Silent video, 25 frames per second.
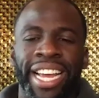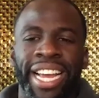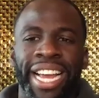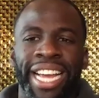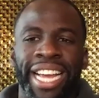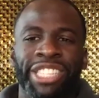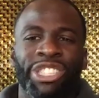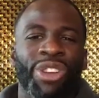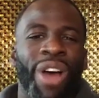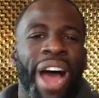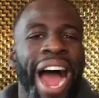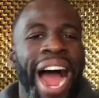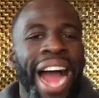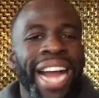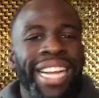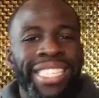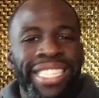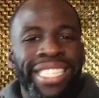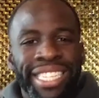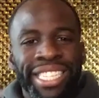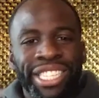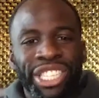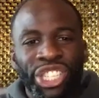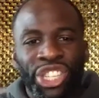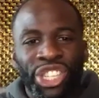And so I
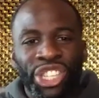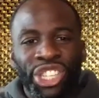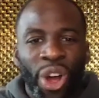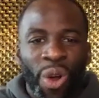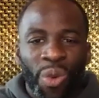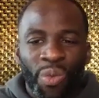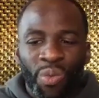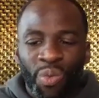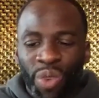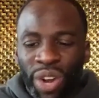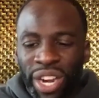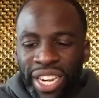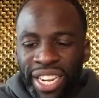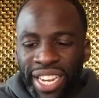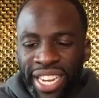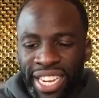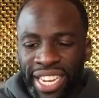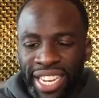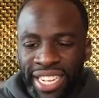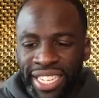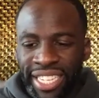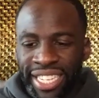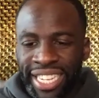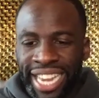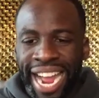just don't
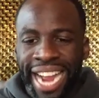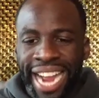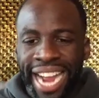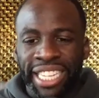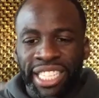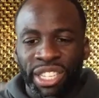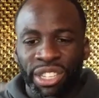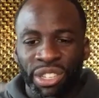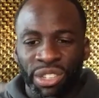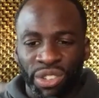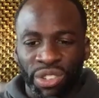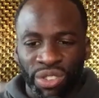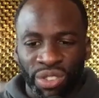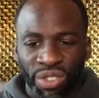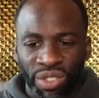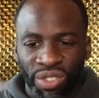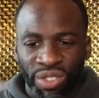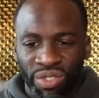really like to